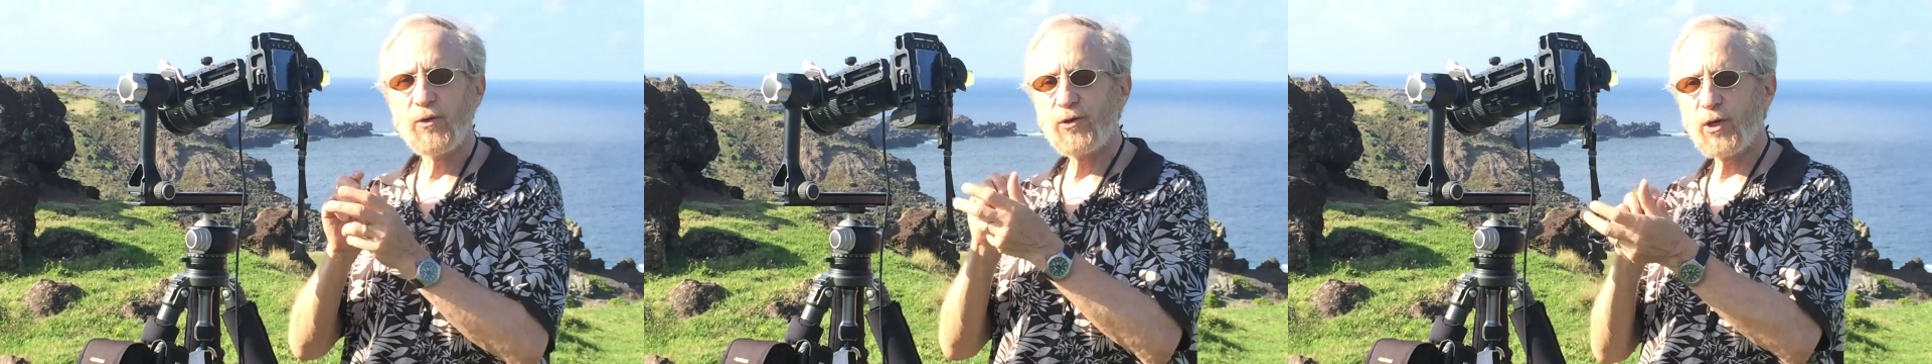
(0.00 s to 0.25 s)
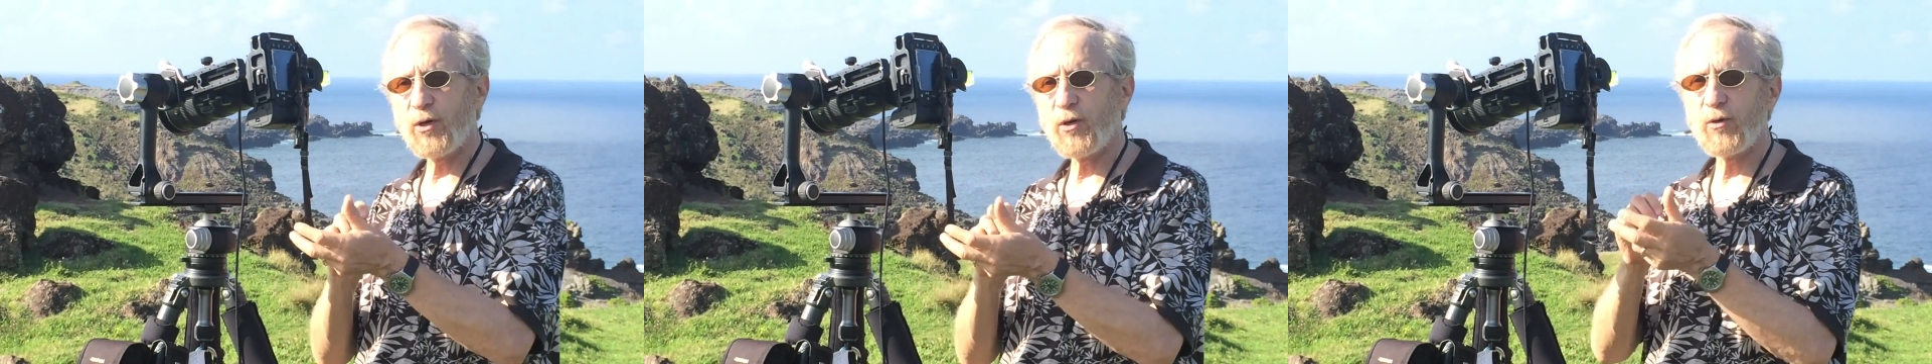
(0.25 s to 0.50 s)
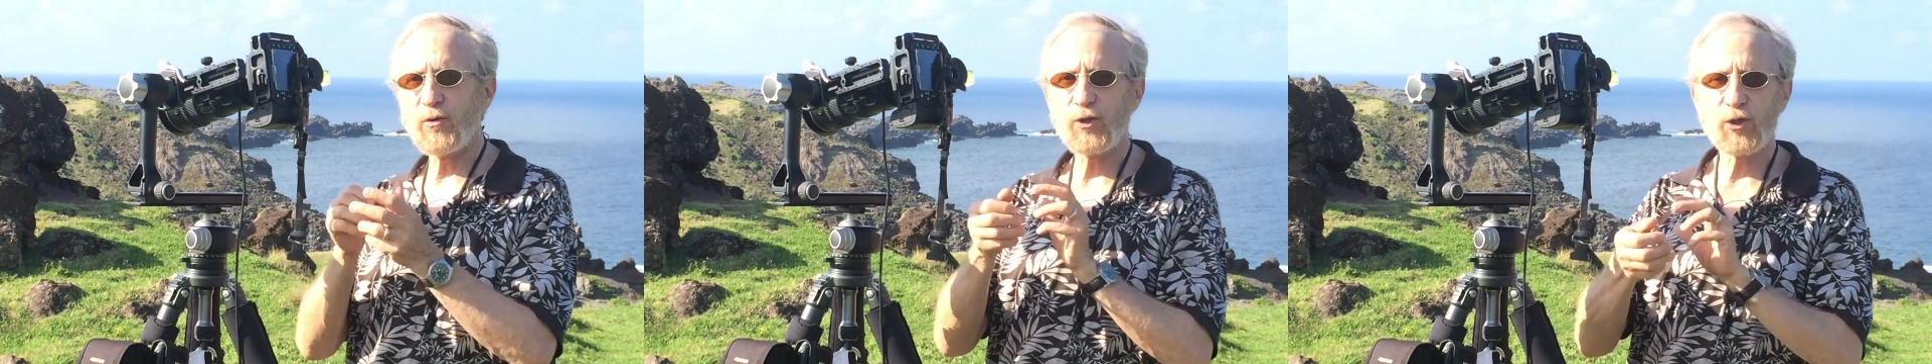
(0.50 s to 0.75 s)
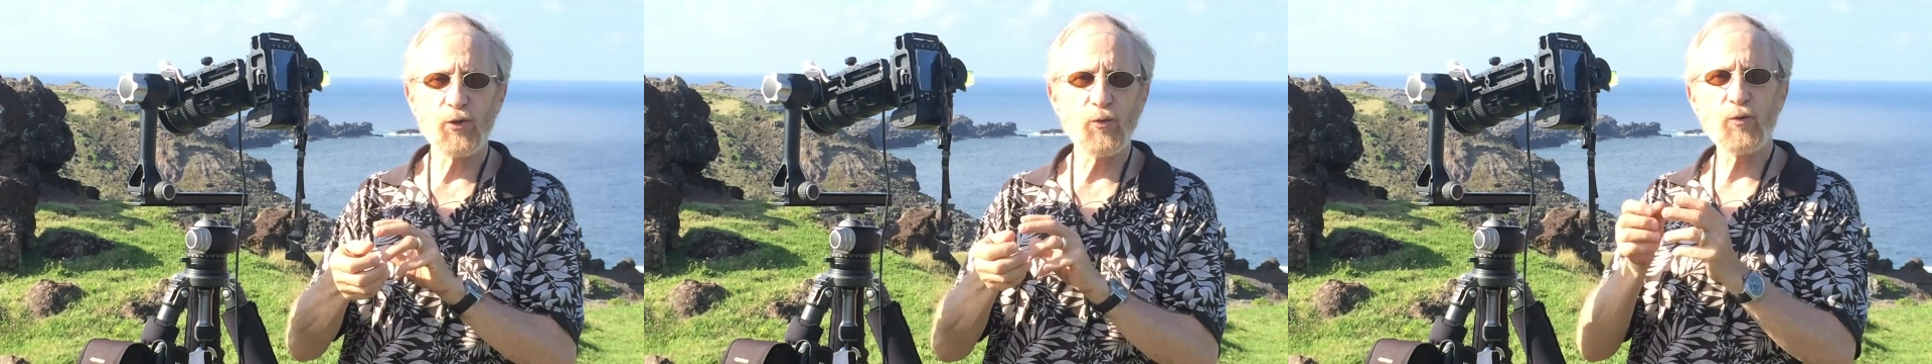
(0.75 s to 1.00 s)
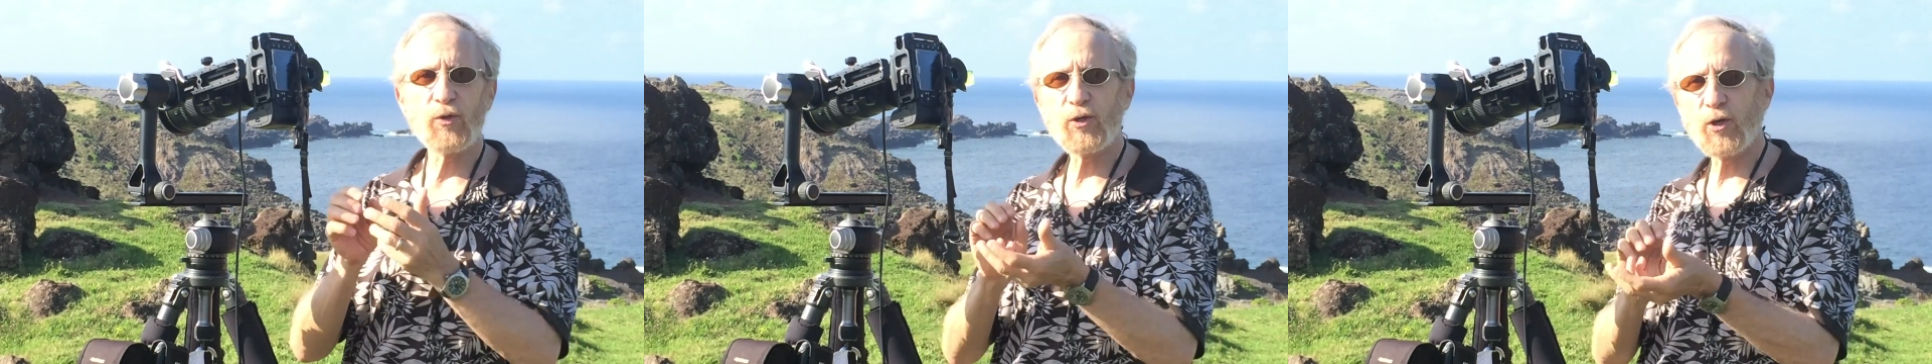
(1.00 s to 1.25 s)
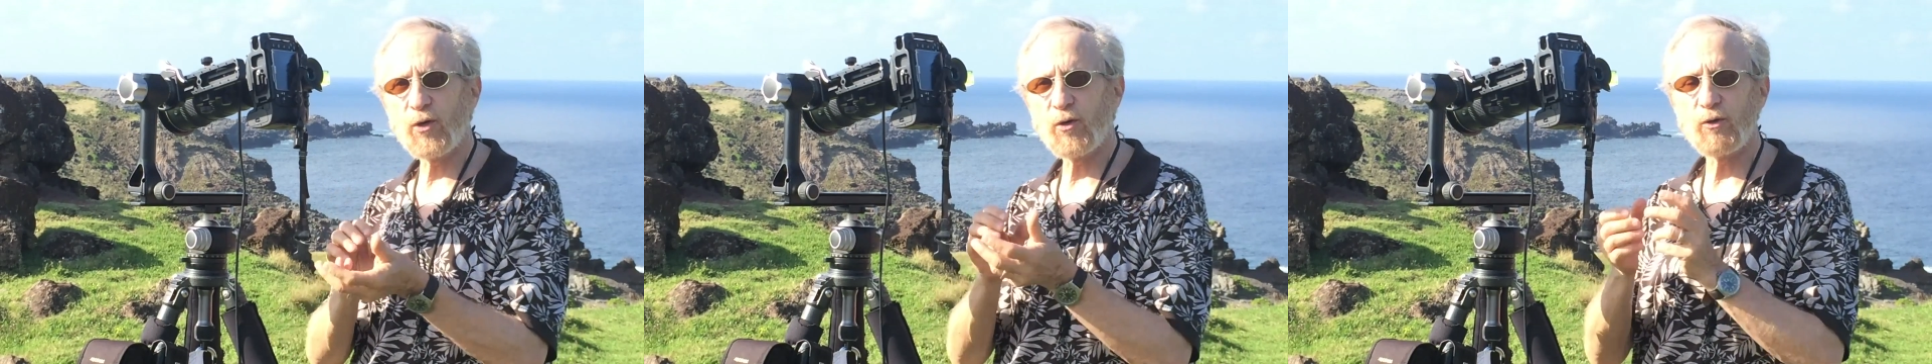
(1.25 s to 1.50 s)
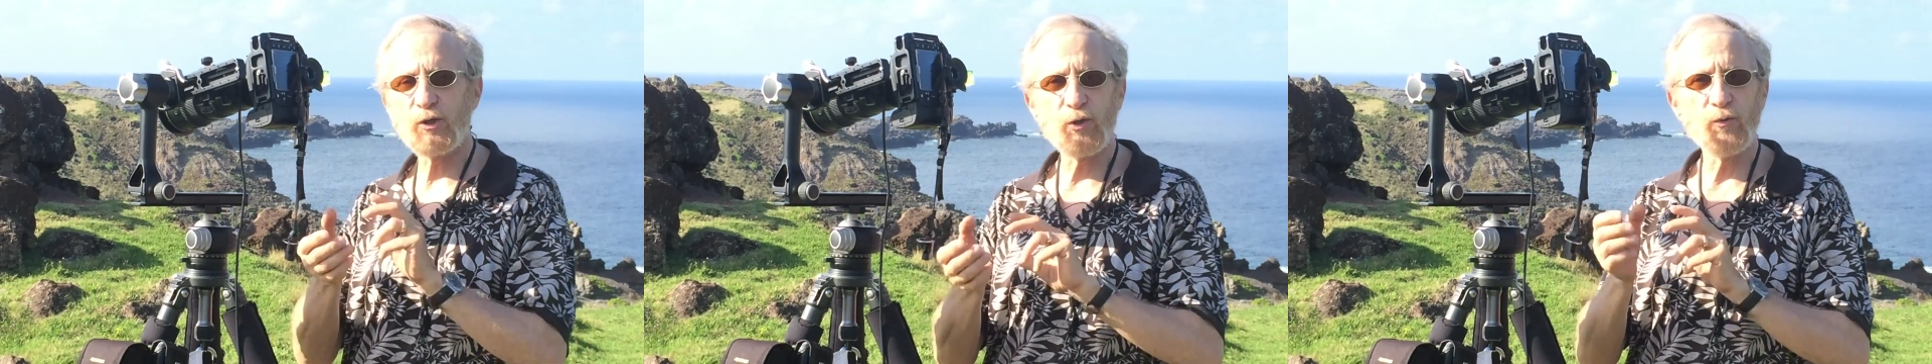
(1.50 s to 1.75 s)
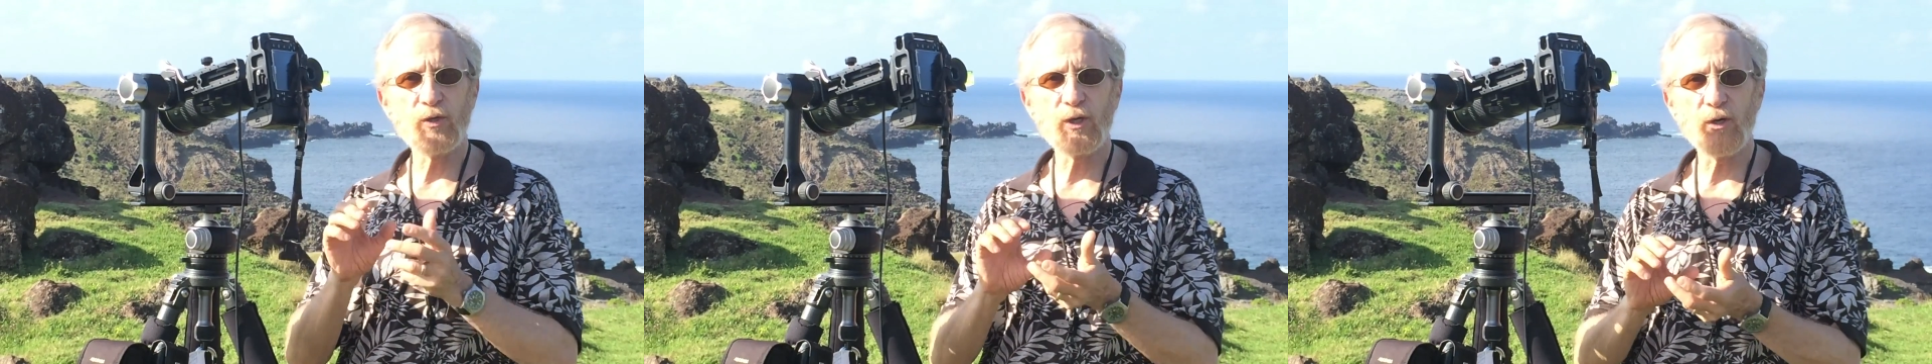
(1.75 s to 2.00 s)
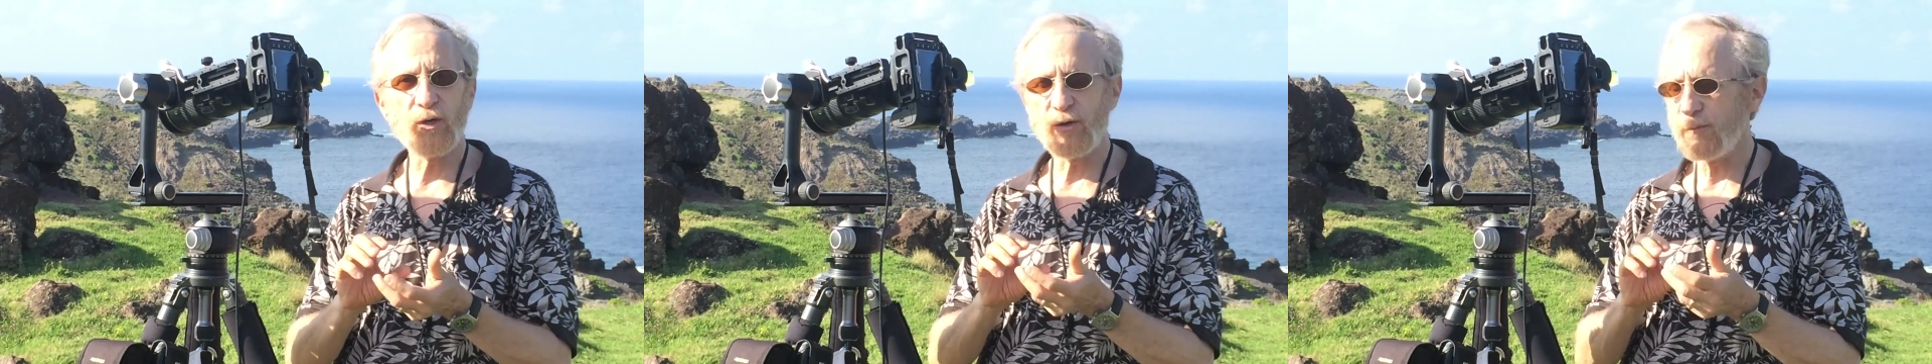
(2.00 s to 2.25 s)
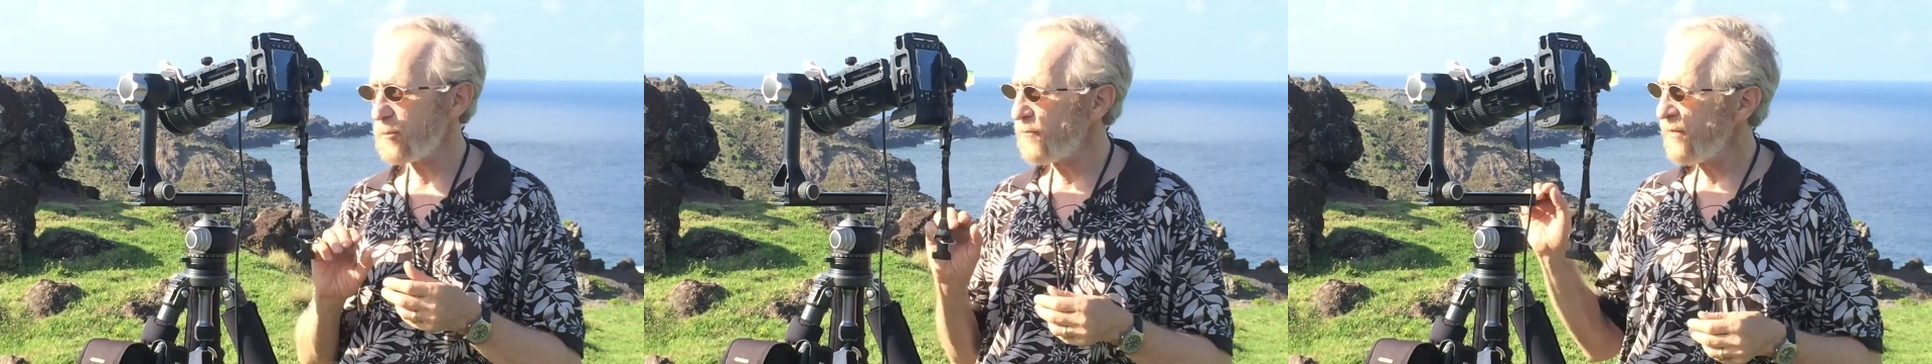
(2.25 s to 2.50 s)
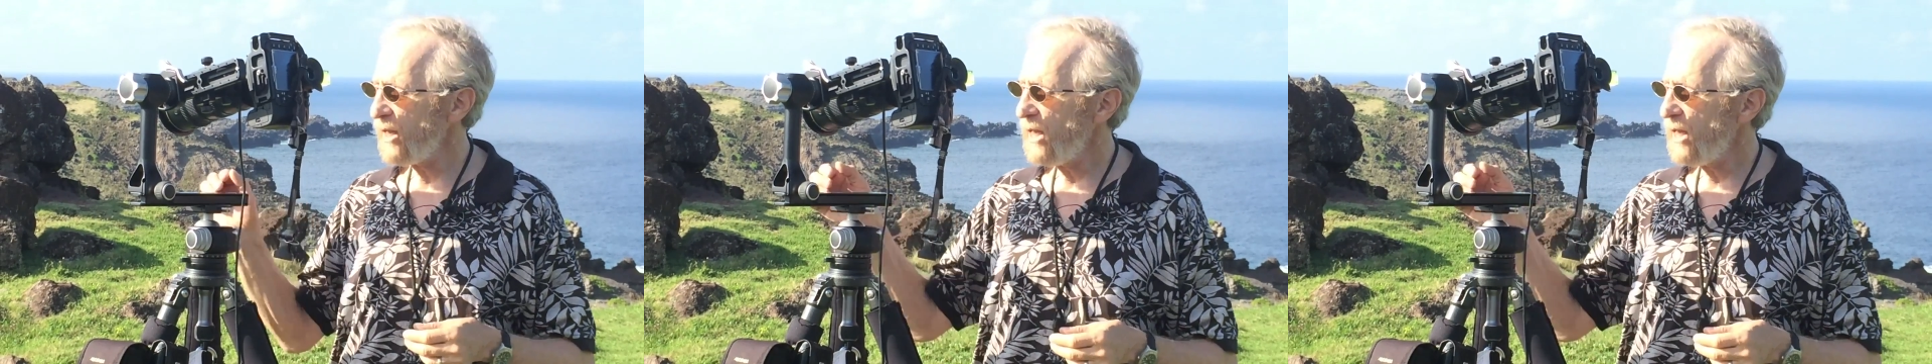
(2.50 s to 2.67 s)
turn, shoot, turn, shoot, turn,